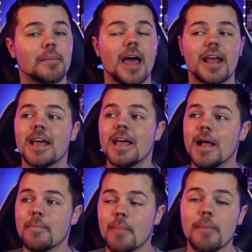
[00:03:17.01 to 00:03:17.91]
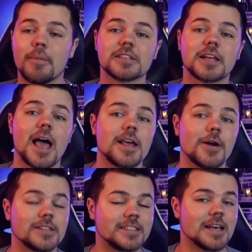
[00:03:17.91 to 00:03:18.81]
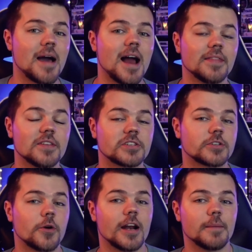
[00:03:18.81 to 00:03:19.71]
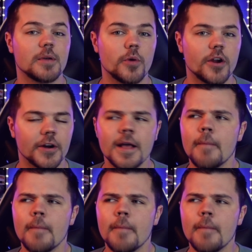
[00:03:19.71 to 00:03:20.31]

I'm like, my Buzz Lightyear is Tim Allen. This is going to be weird.